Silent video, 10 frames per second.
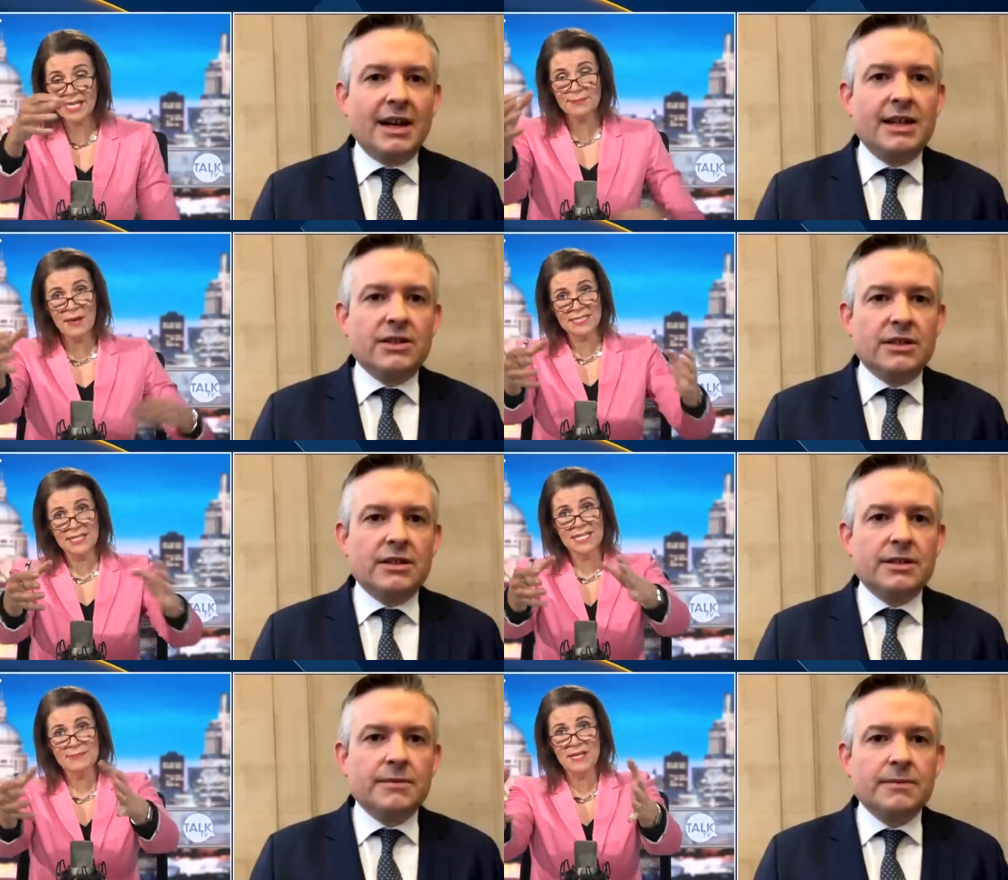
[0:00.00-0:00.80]
Speaker 1: Here's my
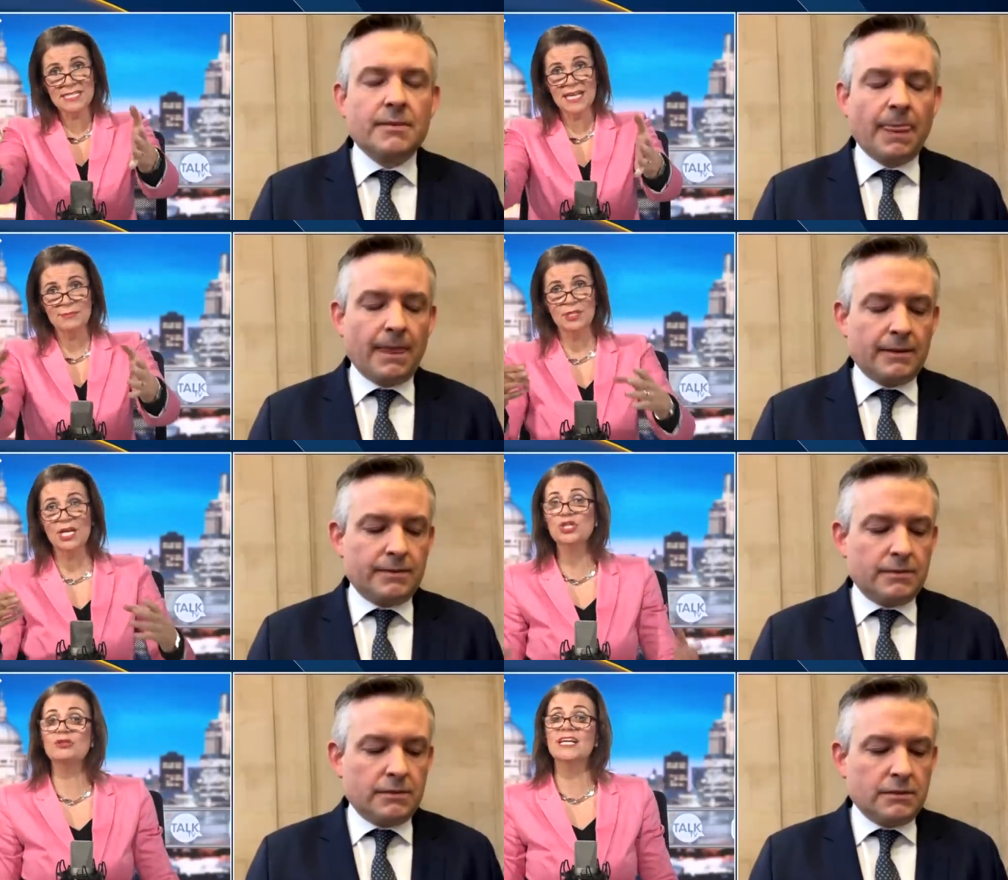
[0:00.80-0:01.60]
here's my statement.
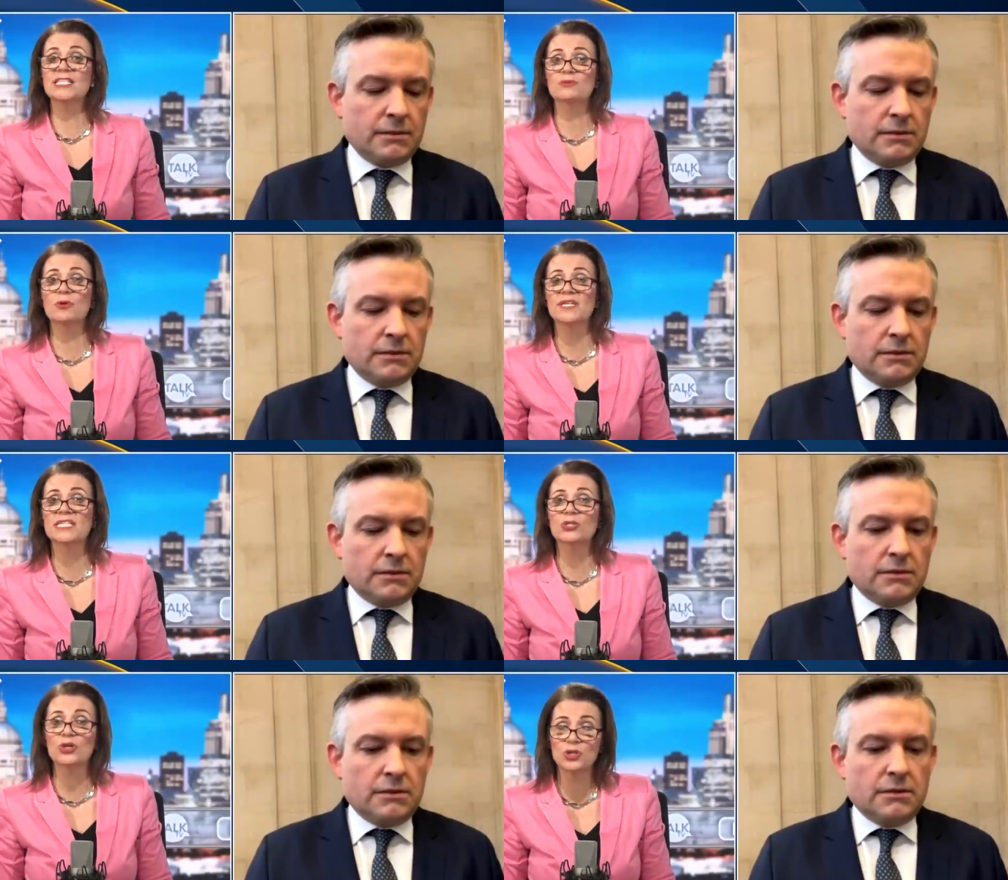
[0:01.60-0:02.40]
A trans woman
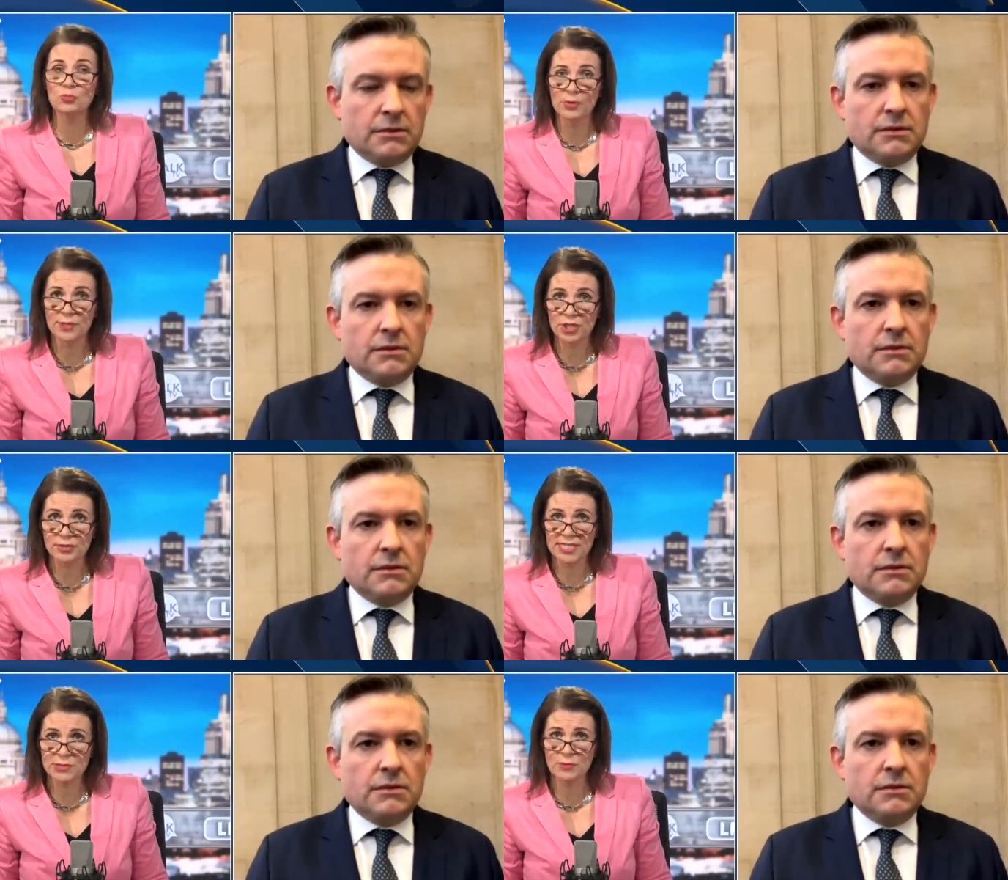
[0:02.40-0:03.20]
is not a woman. A
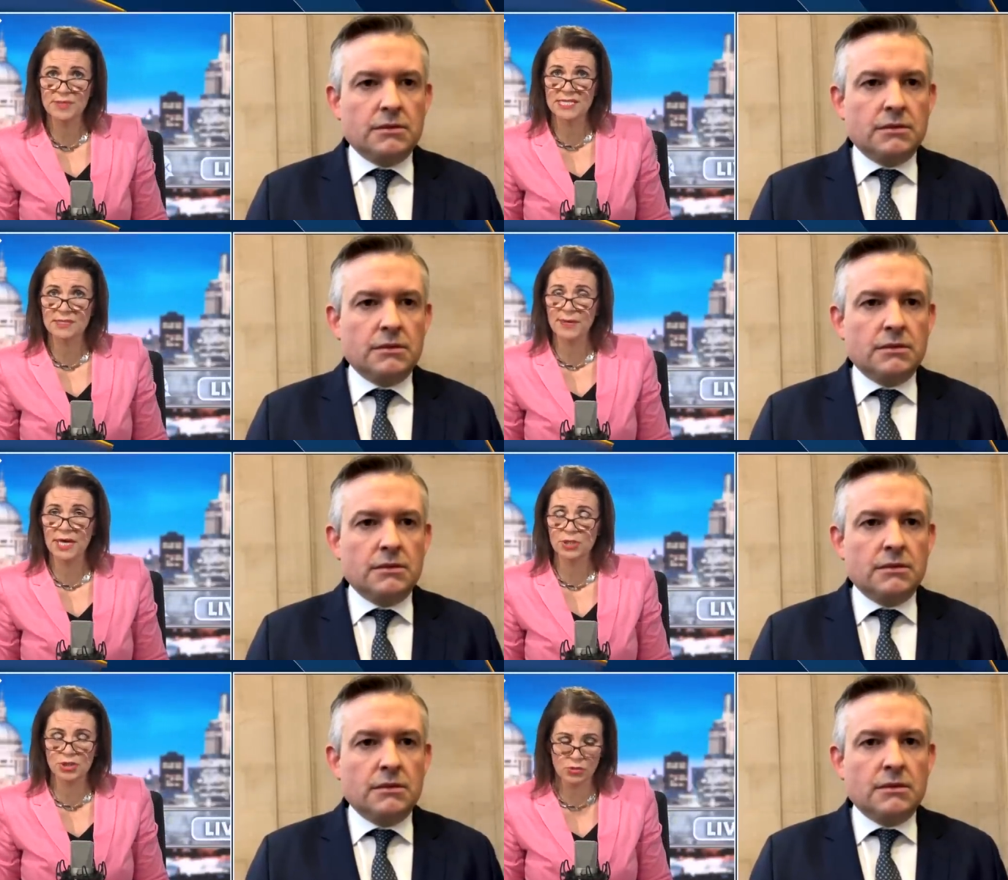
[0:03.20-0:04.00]
trans woman is a
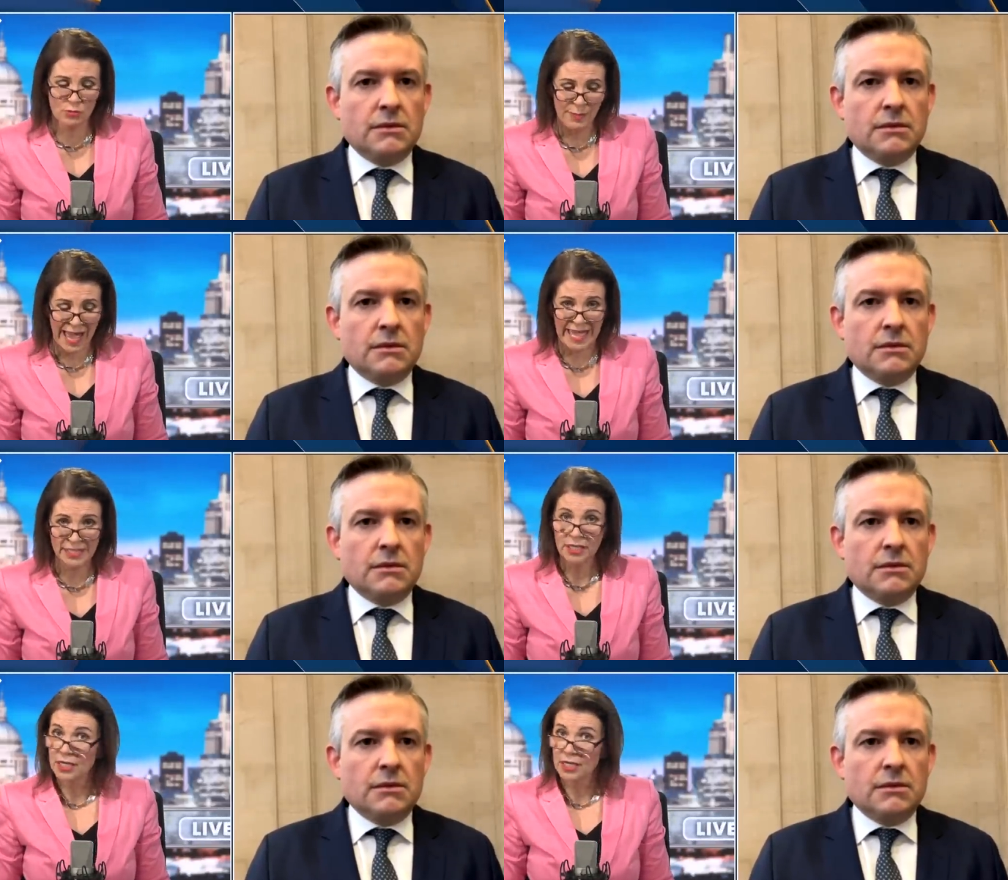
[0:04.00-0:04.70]
biological man.